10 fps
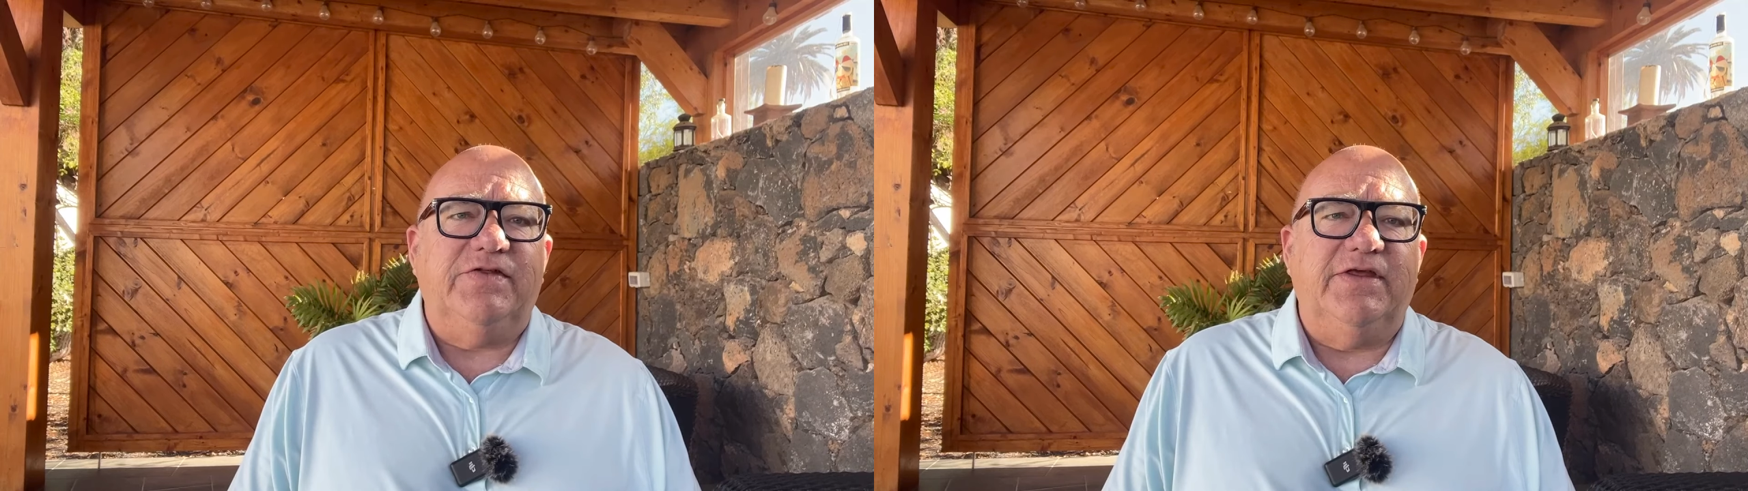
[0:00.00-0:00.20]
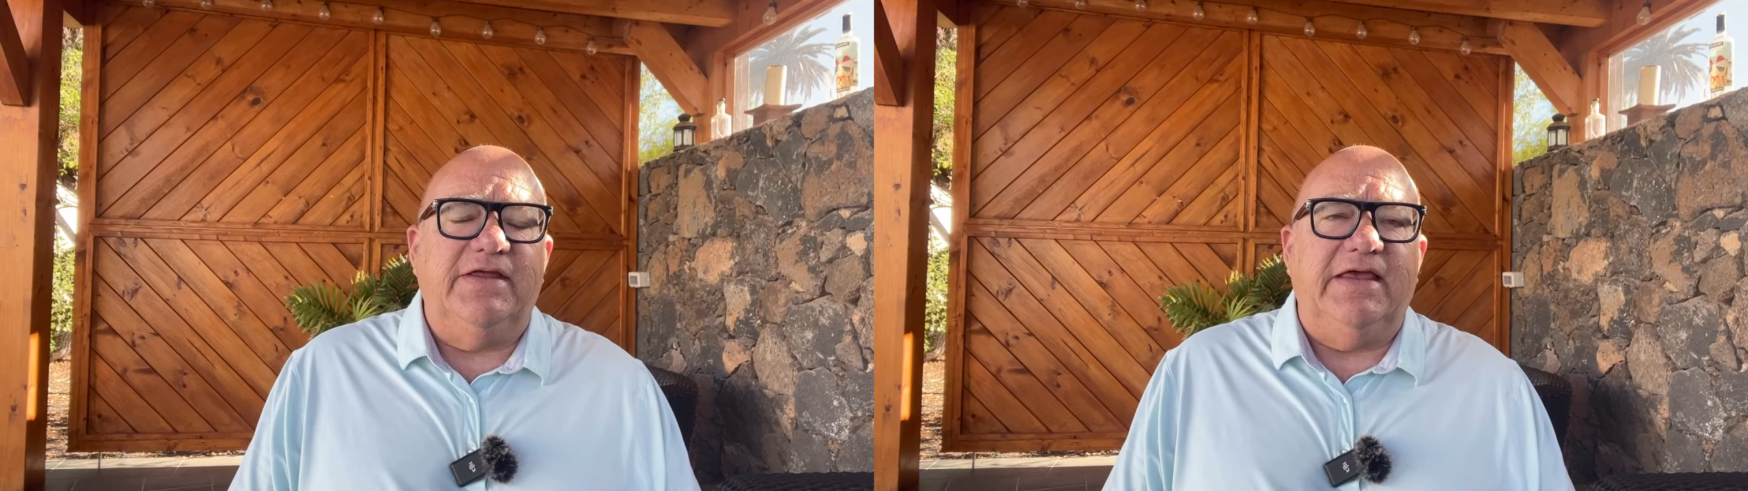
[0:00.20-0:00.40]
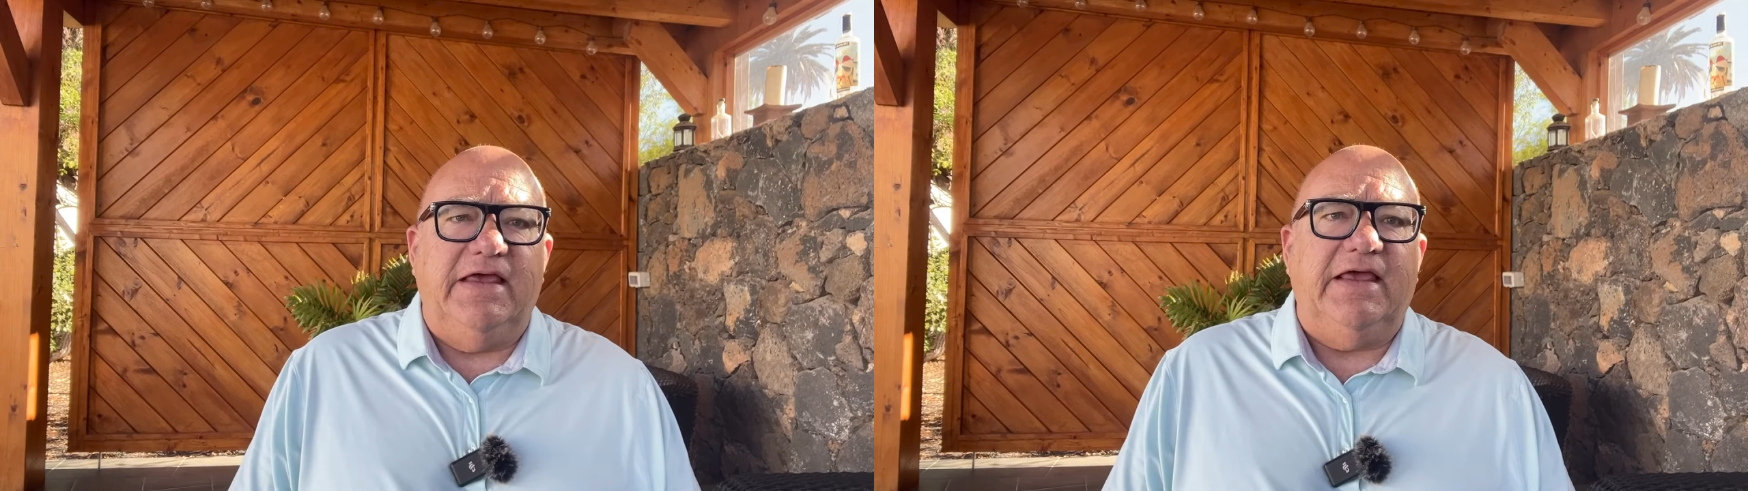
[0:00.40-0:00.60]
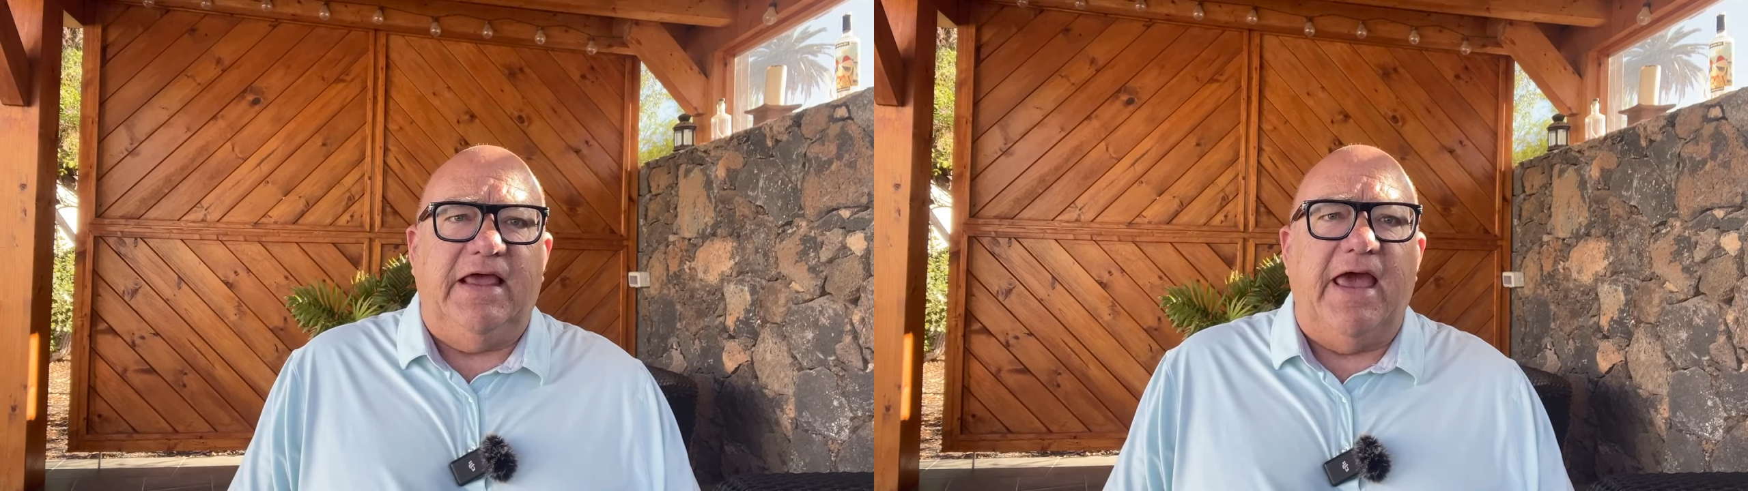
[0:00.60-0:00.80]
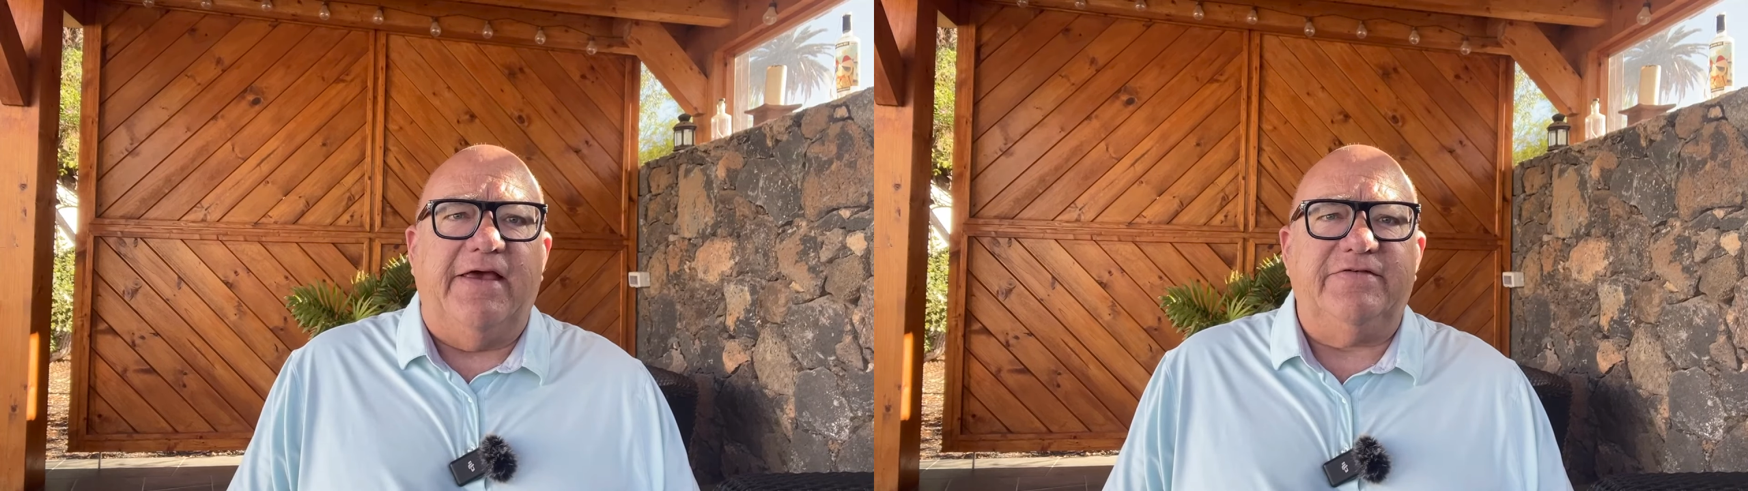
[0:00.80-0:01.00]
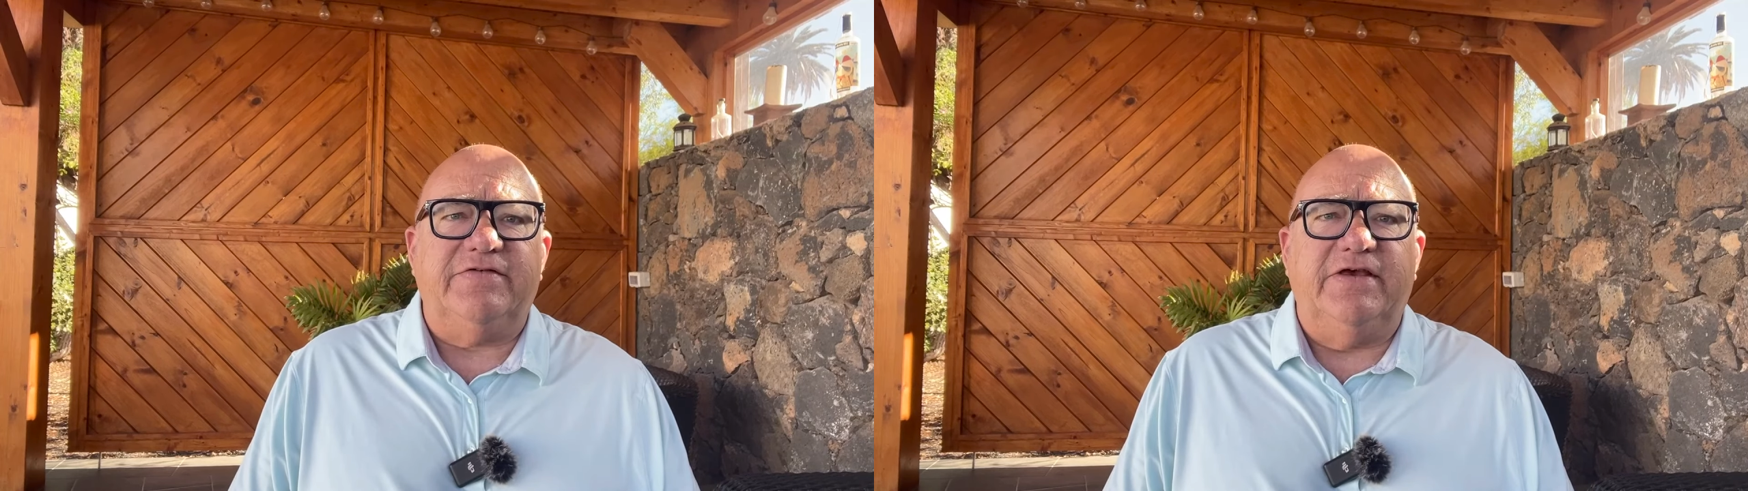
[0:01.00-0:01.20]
that EES